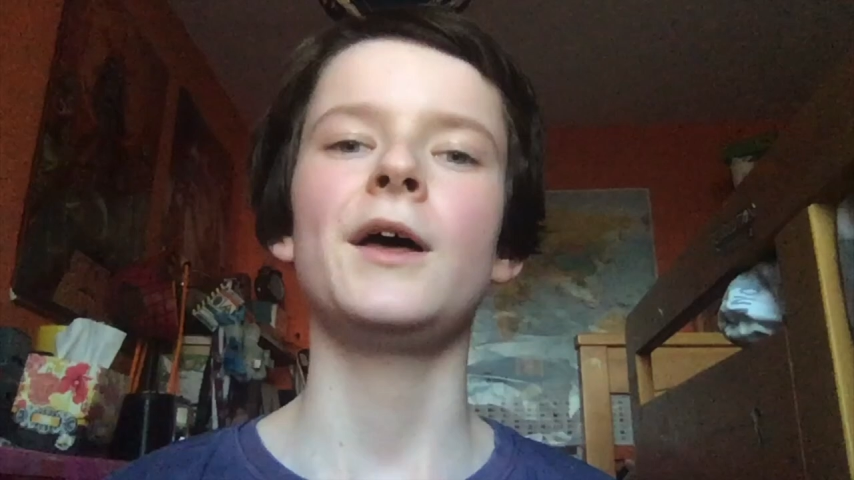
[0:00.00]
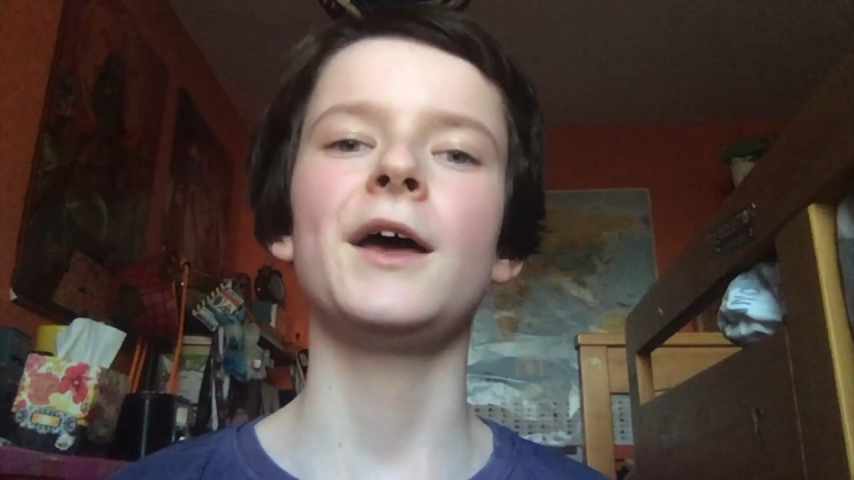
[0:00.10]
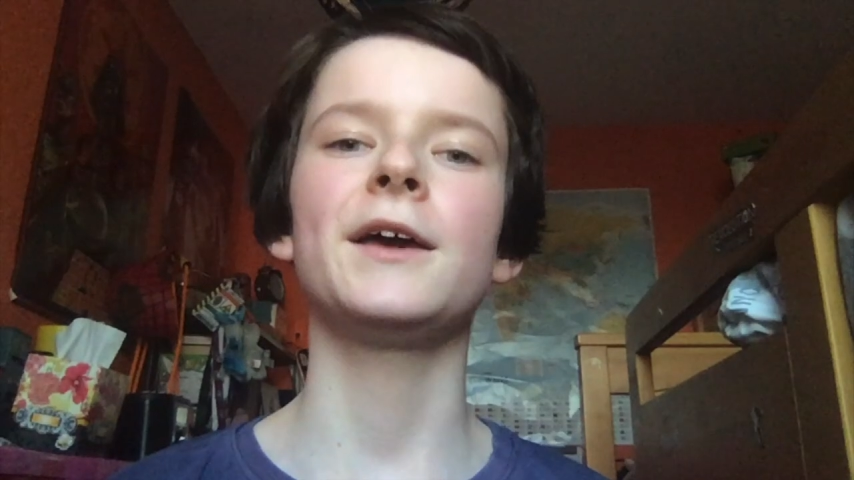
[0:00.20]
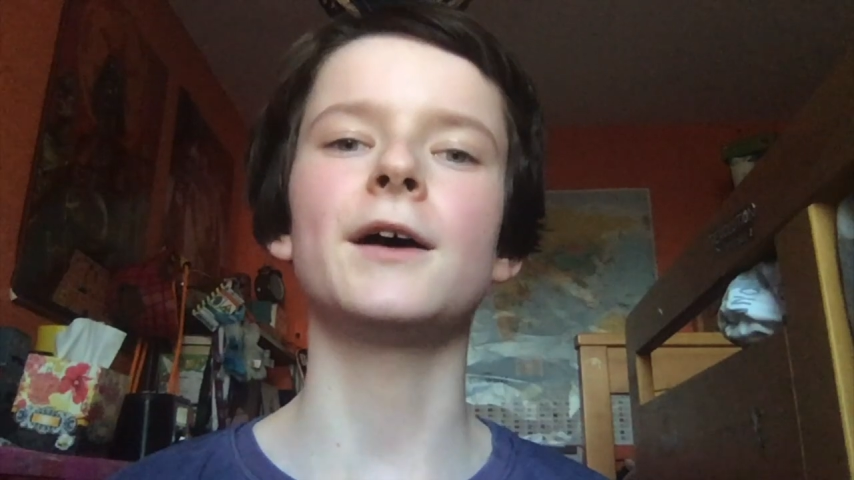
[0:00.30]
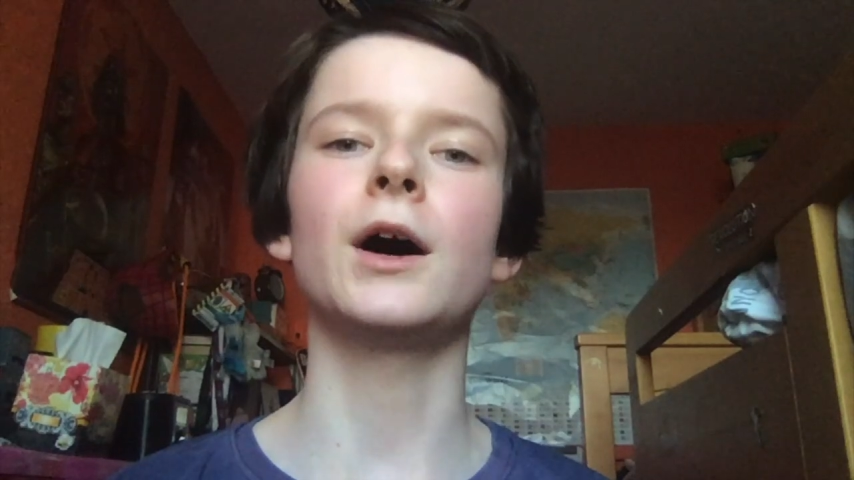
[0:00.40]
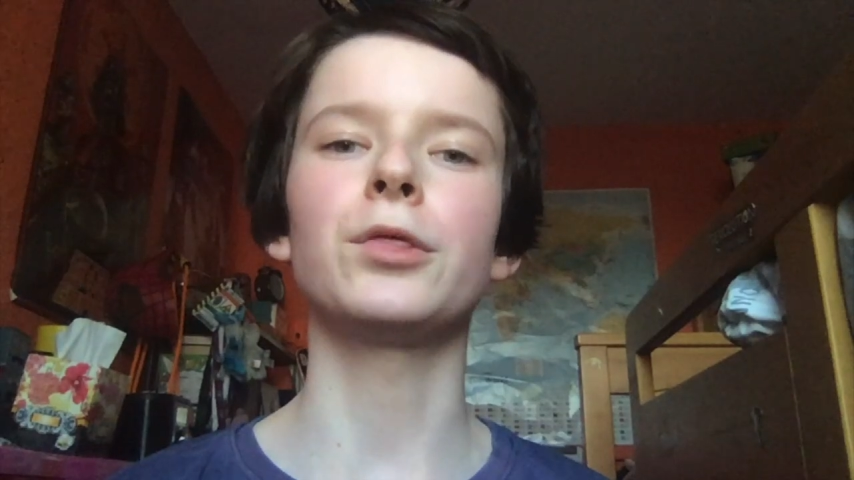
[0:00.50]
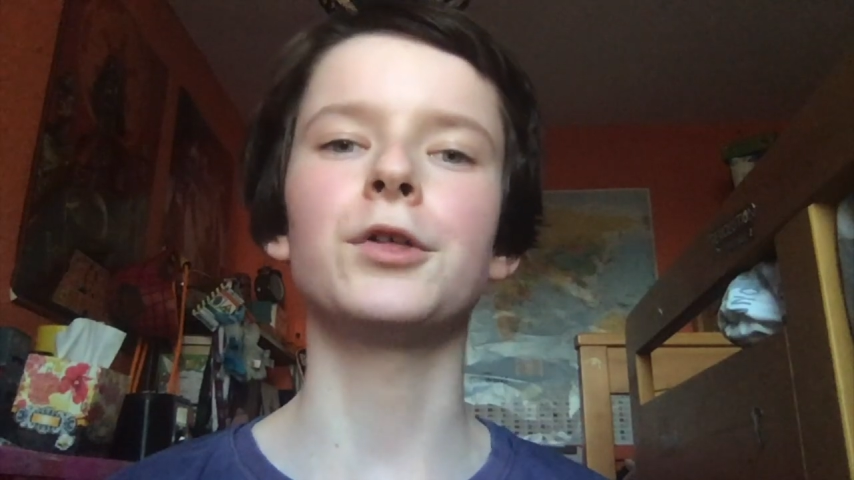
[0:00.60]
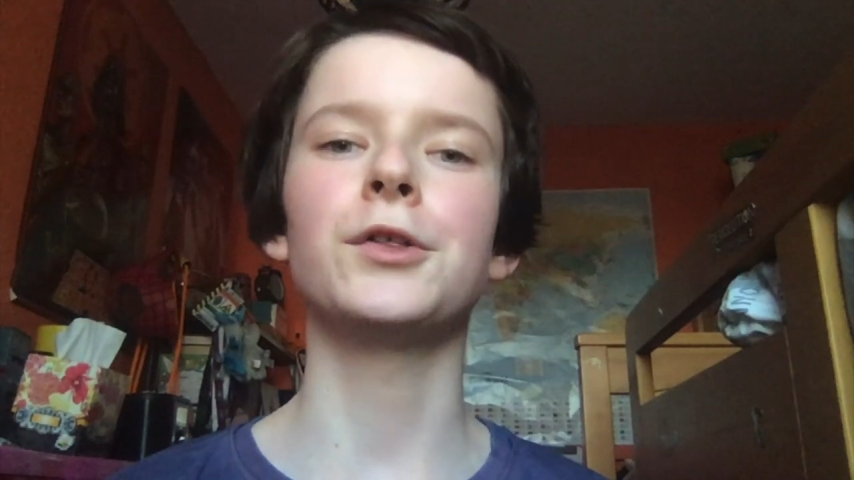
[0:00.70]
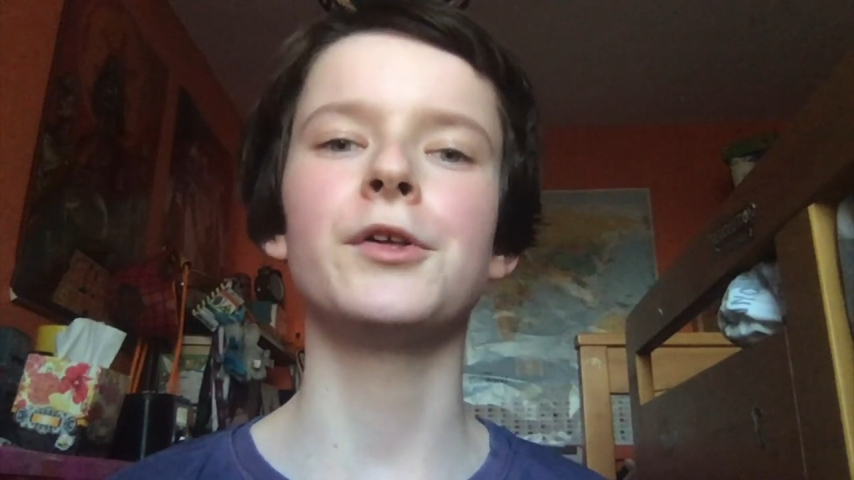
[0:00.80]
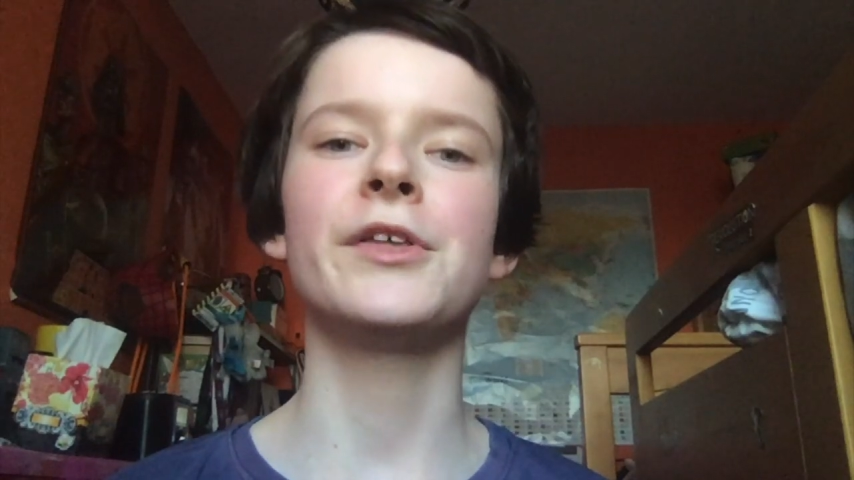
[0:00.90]
Hey guys,
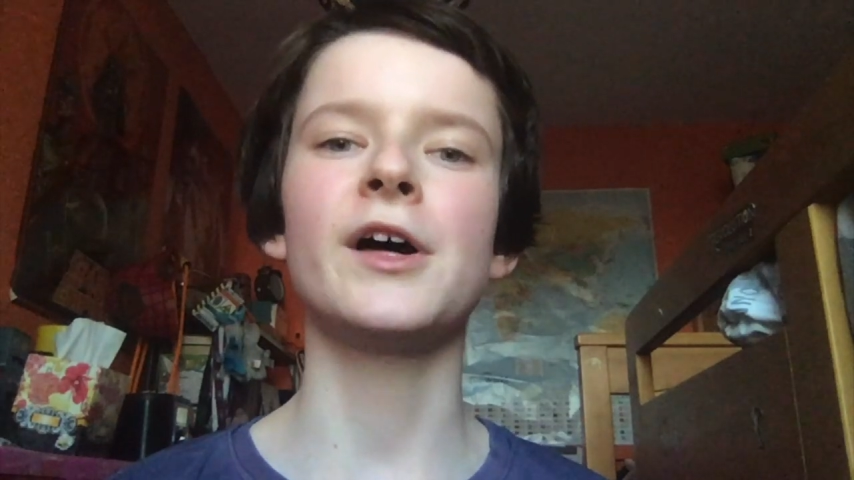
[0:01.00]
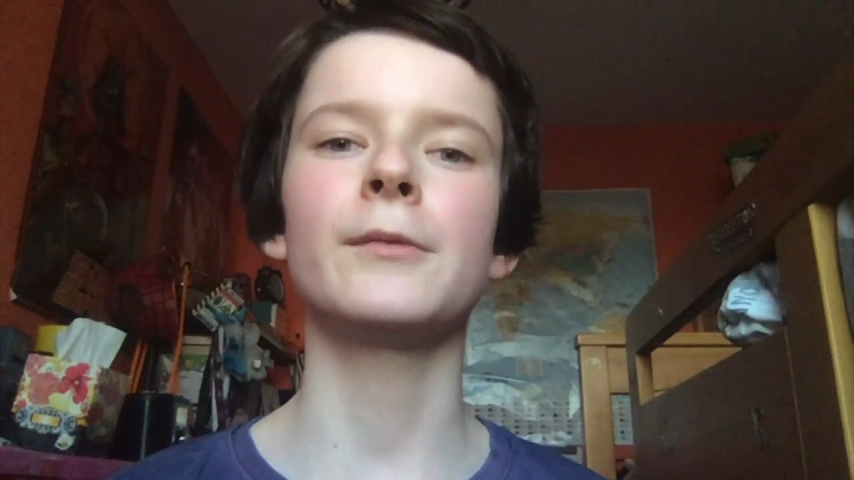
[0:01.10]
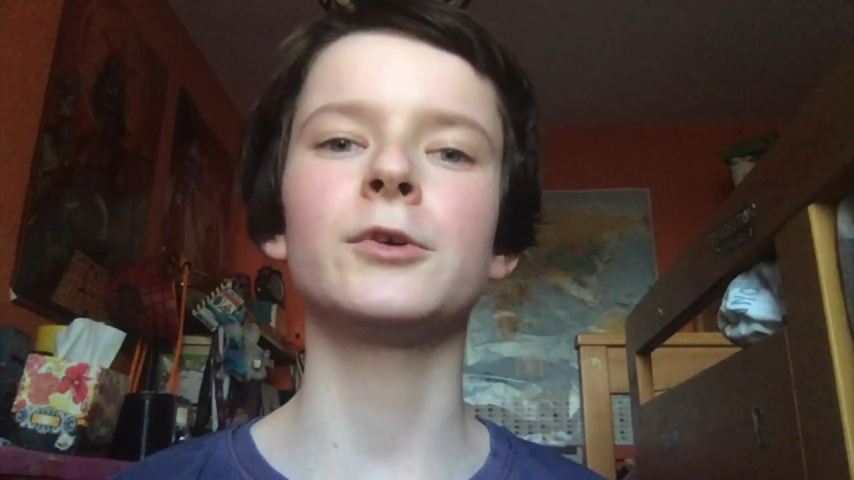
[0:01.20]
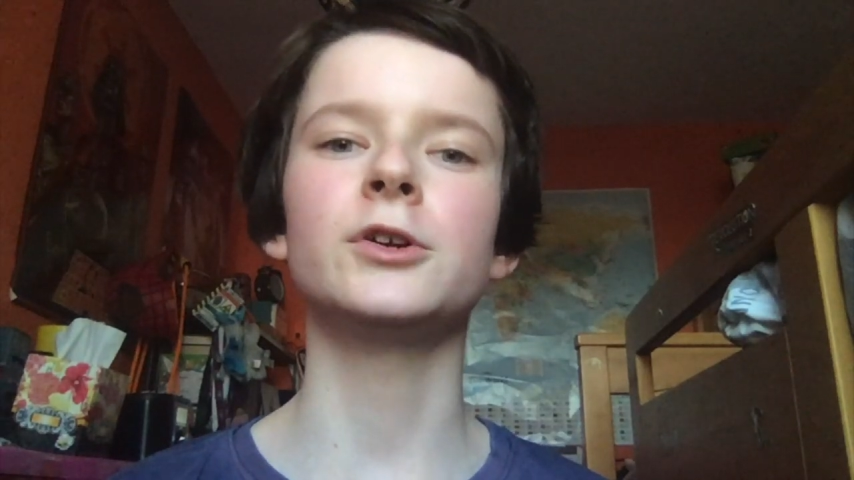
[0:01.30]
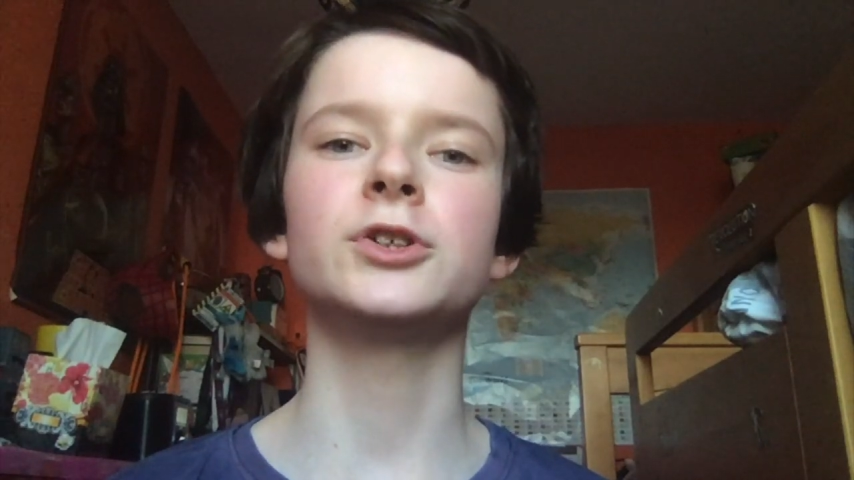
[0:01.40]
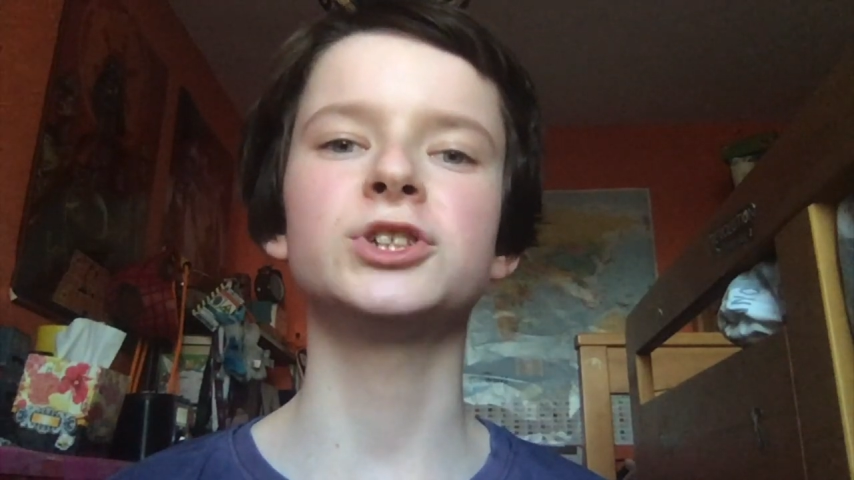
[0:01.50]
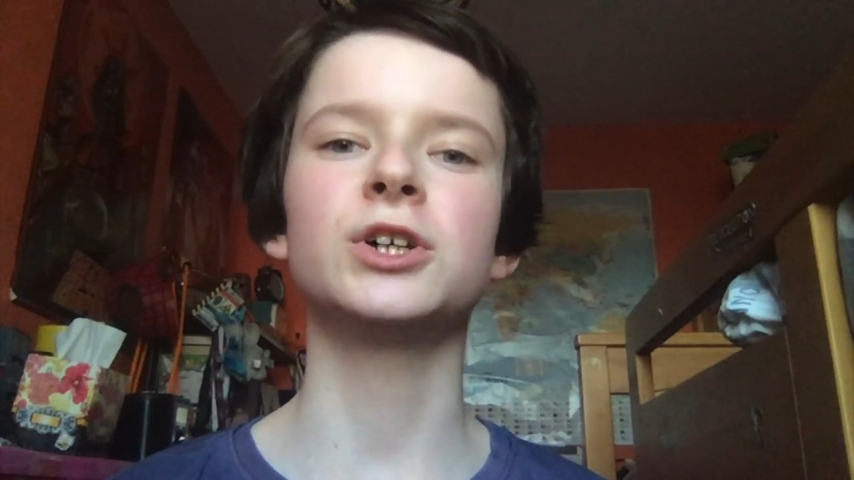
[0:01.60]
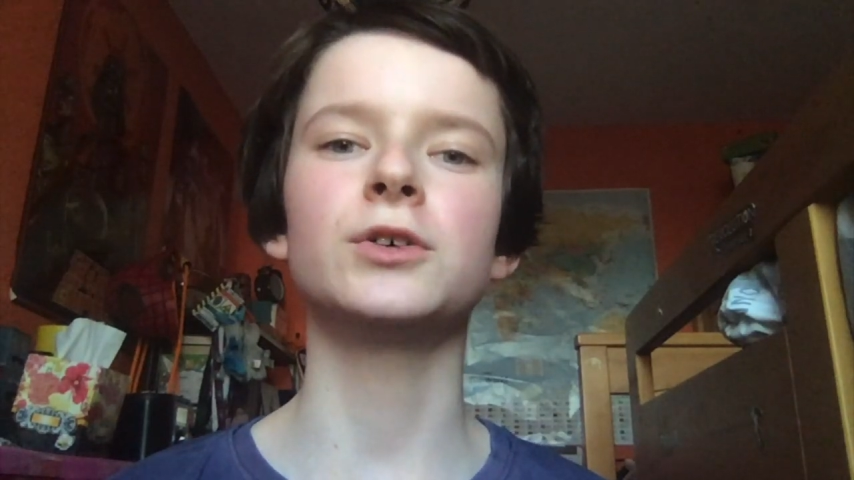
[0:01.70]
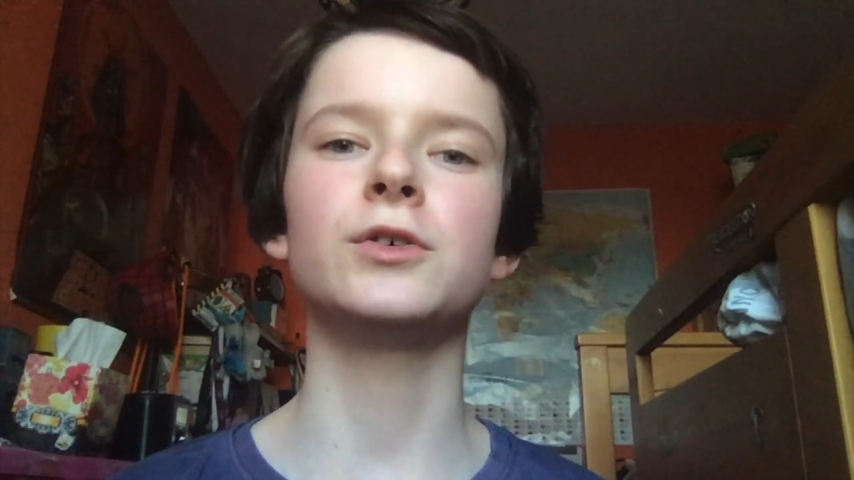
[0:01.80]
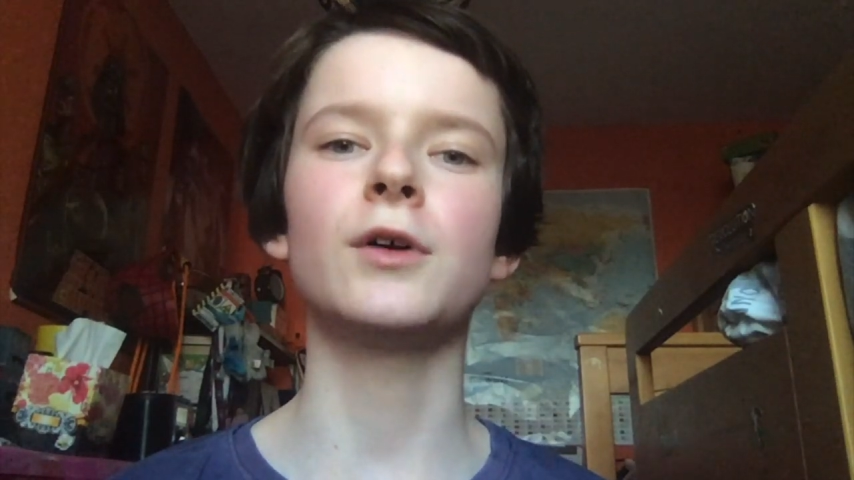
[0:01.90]
so today I'm going to
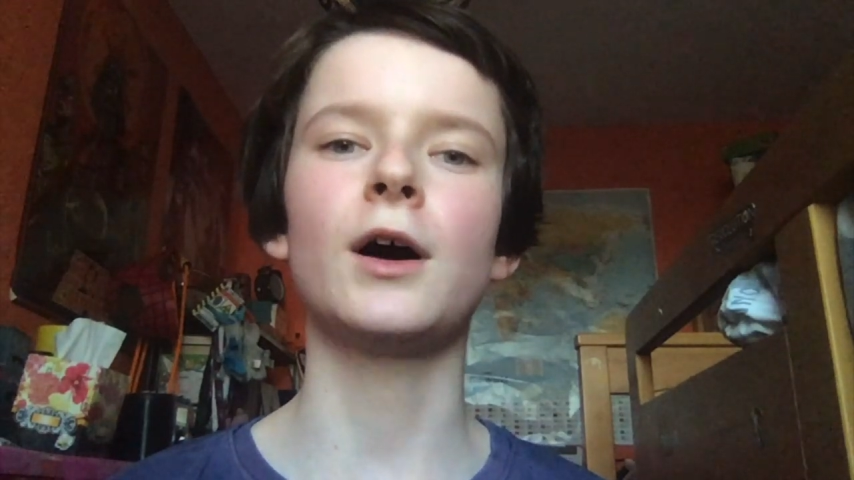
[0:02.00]
show you